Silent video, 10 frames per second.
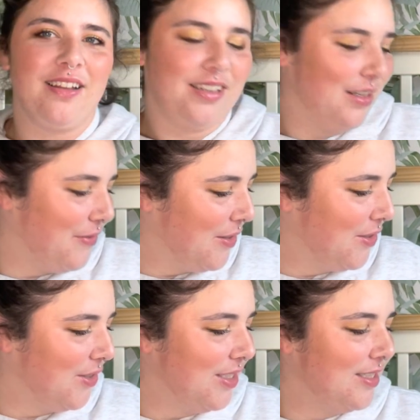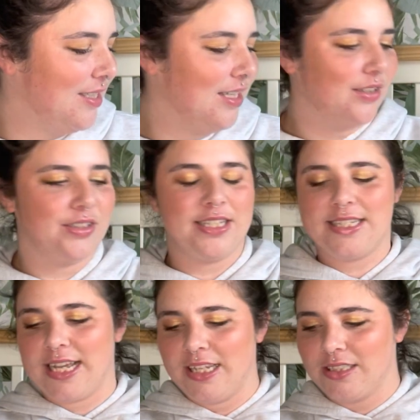I found it on the
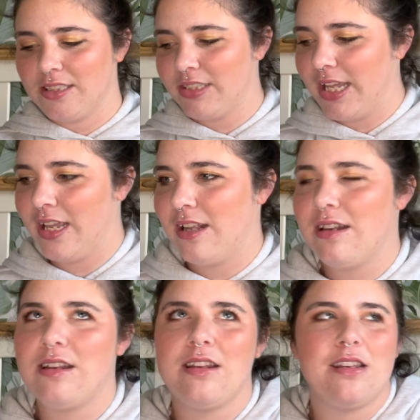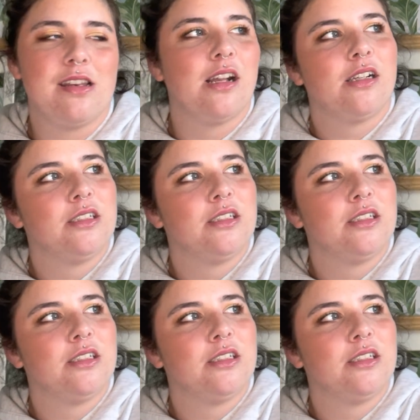sale in,